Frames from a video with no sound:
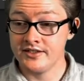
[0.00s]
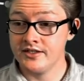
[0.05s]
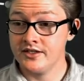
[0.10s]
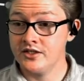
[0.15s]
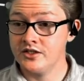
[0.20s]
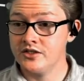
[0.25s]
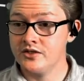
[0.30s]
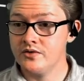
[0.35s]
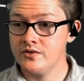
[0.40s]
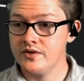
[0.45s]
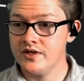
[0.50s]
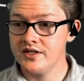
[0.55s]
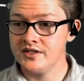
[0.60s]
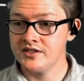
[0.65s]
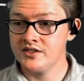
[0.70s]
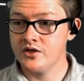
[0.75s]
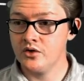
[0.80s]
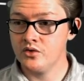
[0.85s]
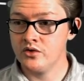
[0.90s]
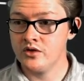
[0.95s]
to this
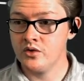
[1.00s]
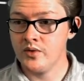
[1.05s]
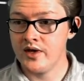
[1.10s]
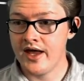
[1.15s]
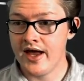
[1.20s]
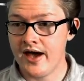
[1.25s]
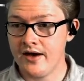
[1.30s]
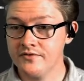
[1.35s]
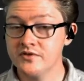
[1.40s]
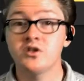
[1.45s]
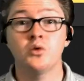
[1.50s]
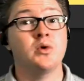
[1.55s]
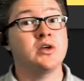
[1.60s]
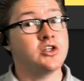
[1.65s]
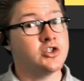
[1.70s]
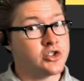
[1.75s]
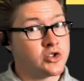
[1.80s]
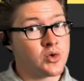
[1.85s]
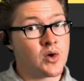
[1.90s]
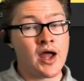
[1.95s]
node that we have. So we
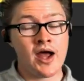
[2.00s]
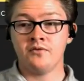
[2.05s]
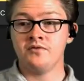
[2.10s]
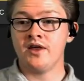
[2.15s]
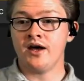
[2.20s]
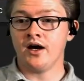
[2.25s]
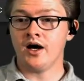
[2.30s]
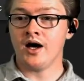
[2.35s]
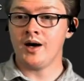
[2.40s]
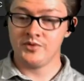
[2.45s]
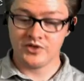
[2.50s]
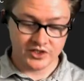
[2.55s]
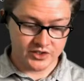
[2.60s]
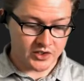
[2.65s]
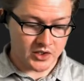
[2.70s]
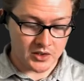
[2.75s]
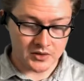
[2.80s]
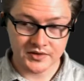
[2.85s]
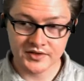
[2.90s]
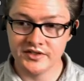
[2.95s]
do have that option
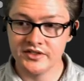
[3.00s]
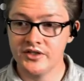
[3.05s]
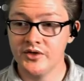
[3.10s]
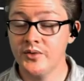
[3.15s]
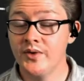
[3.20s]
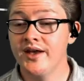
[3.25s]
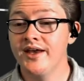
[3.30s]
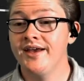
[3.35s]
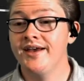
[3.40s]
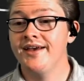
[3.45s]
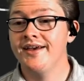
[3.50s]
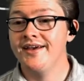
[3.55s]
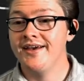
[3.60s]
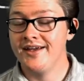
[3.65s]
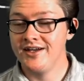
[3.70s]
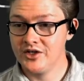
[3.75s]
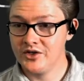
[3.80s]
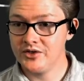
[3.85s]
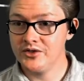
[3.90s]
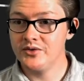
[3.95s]
also
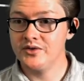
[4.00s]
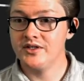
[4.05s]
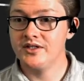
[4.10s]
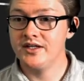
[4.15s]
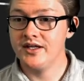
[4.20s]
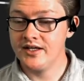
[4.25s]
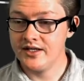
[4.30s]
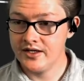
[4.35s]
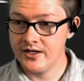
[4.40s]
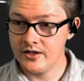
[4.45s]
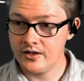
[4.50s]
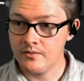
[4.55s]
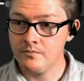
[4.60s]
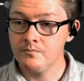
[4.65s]
included in here.